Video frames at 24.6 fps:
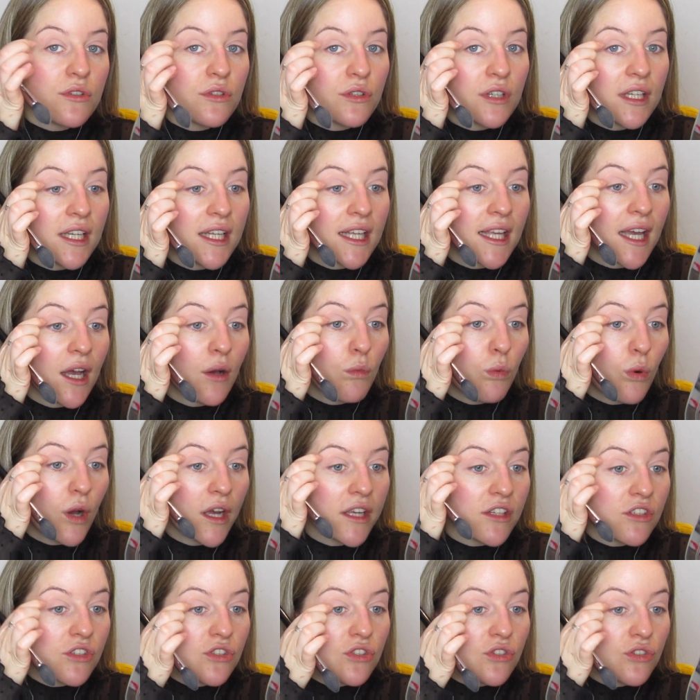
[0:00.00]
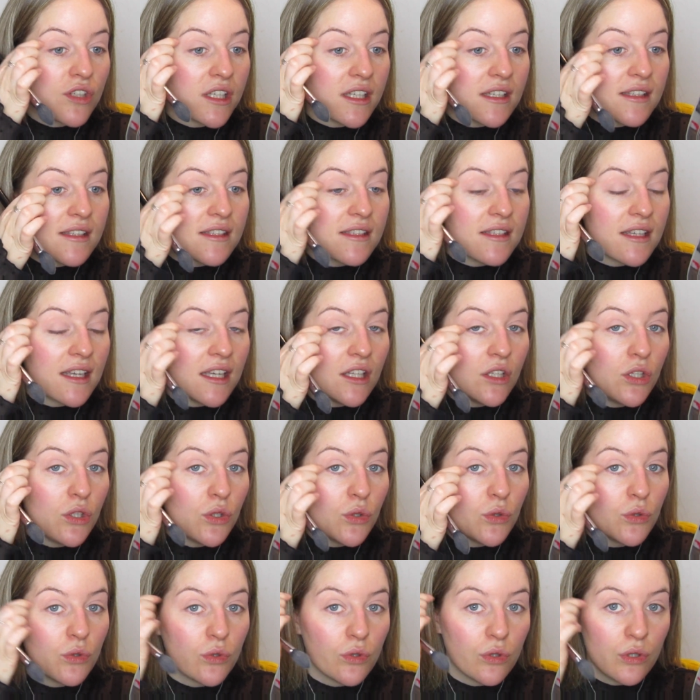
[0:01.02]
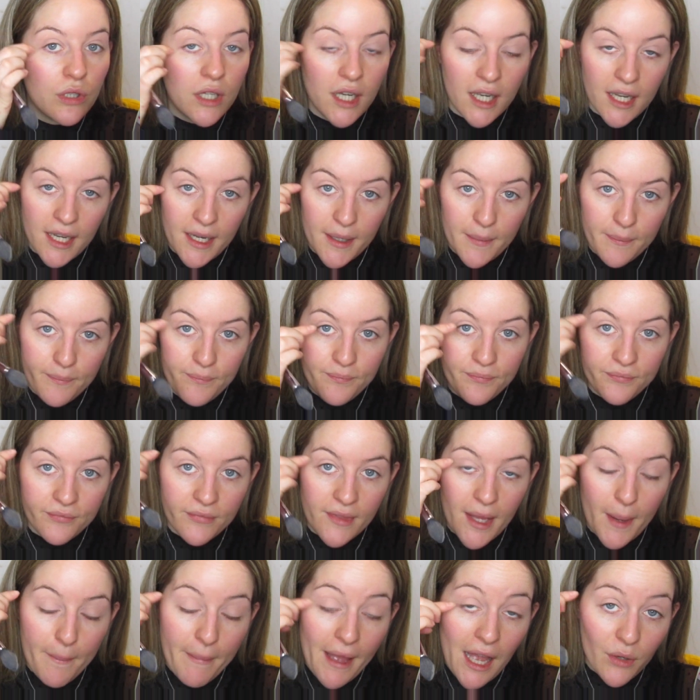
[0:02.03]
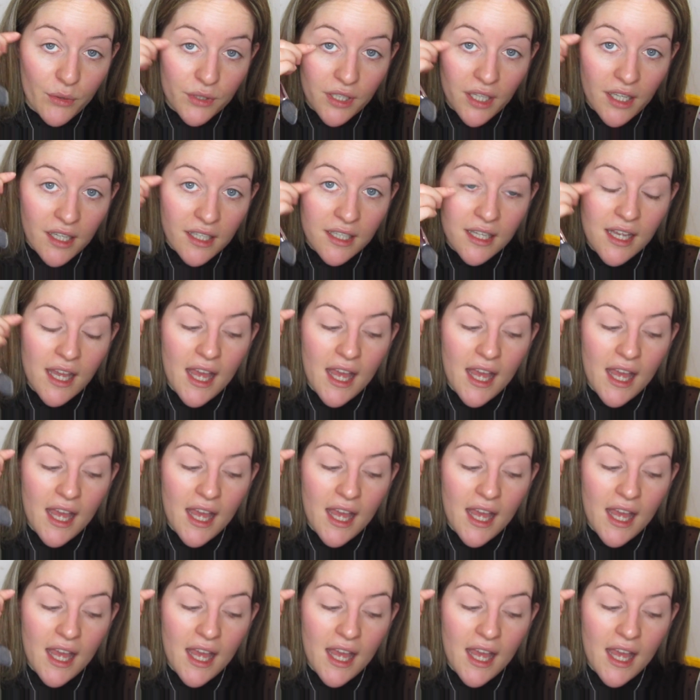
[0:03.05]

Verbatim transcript: you're going to get white streaks in your powder